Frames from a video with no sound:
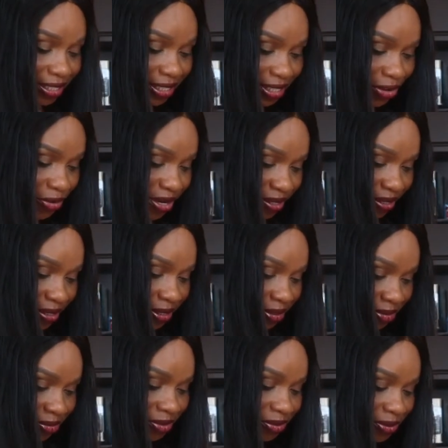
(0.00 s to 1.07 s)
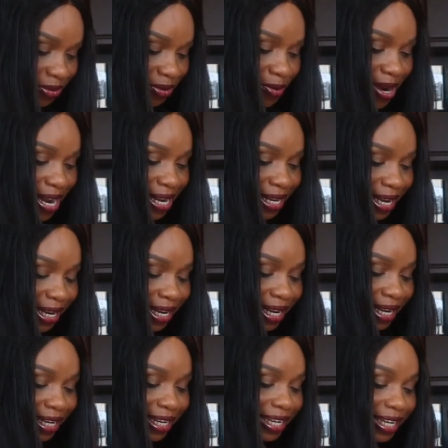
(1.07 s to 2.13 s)
series while I
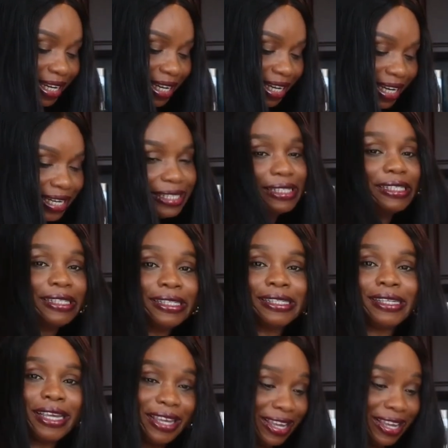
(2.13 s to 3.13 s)
eat.